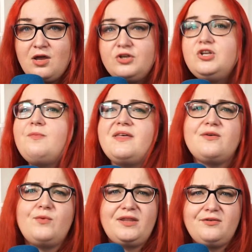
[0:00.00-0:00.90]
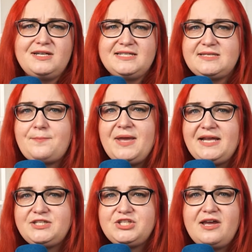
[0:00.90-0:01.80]
No matter whether it is a
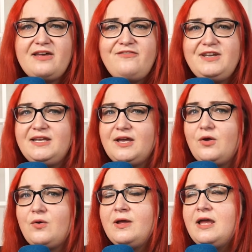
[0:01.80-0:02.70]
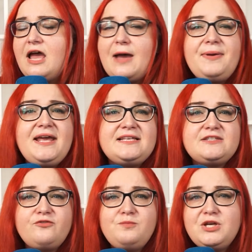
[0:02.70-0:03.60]
picture, a video, a piece
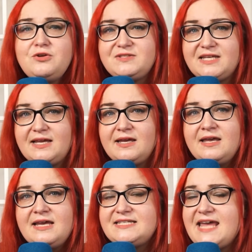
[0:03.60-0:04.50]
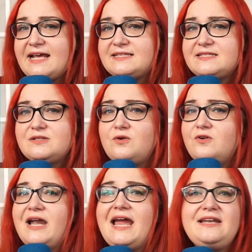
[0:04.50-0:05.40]
of music, text
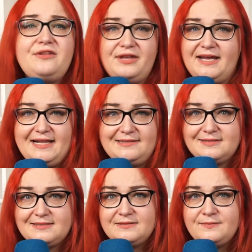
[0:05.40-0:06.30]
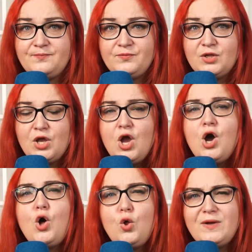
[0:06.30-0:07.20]
or anything else.
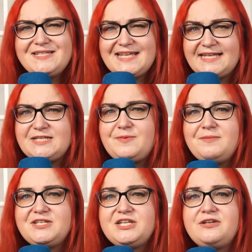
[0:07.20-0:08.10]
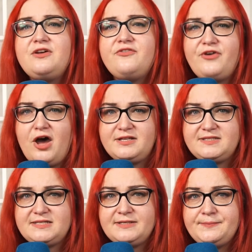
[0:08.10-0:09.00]
Always get the permission
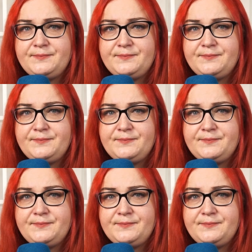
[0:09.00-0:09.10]
first.